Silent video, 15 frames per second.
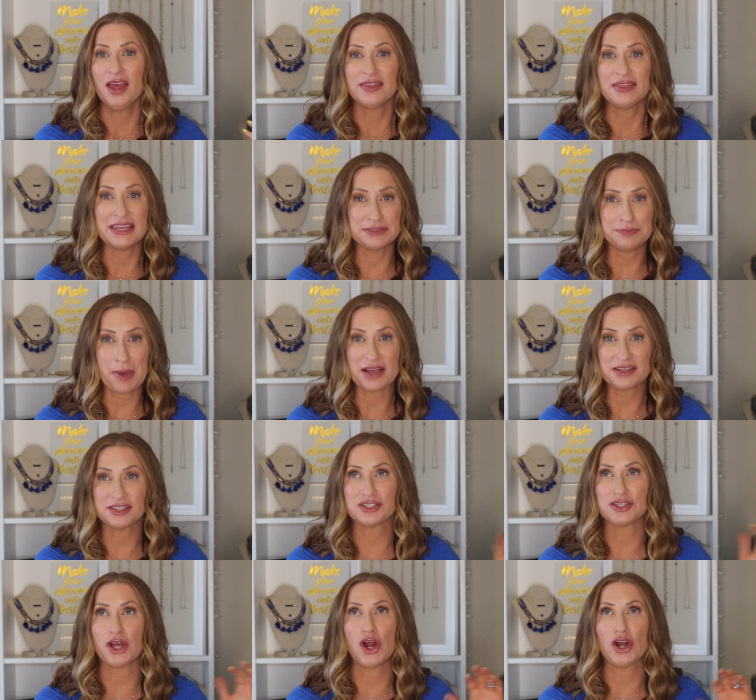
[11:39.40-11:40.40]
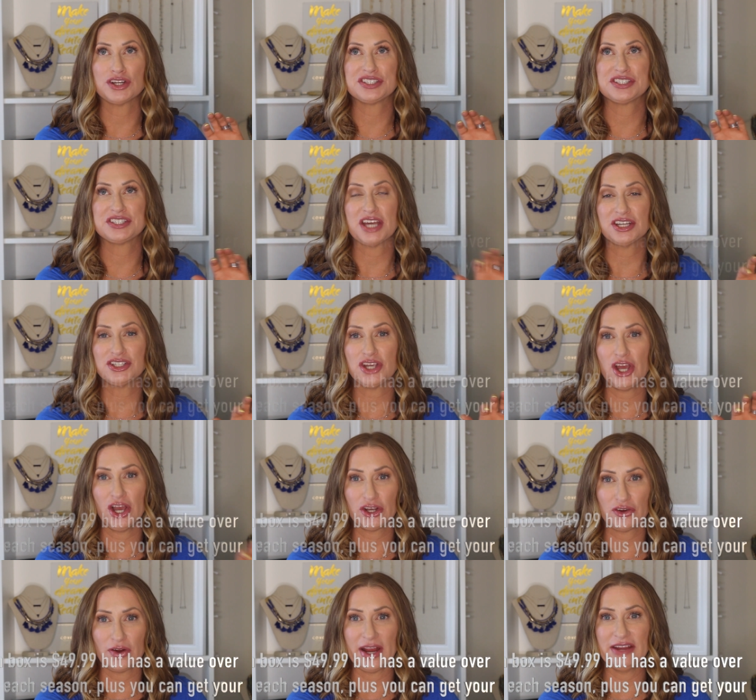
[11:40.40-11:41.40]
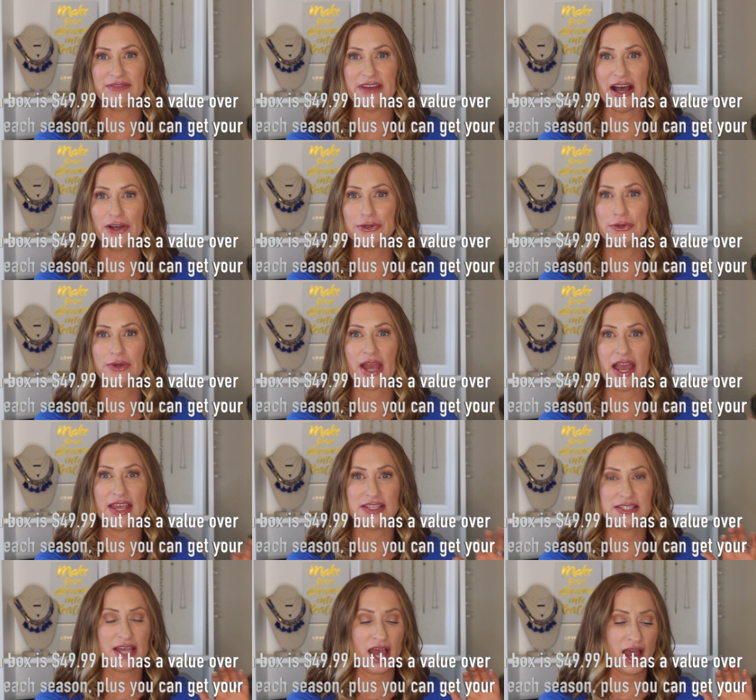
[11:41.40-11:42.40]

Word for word: These boxes are such a great value, guys.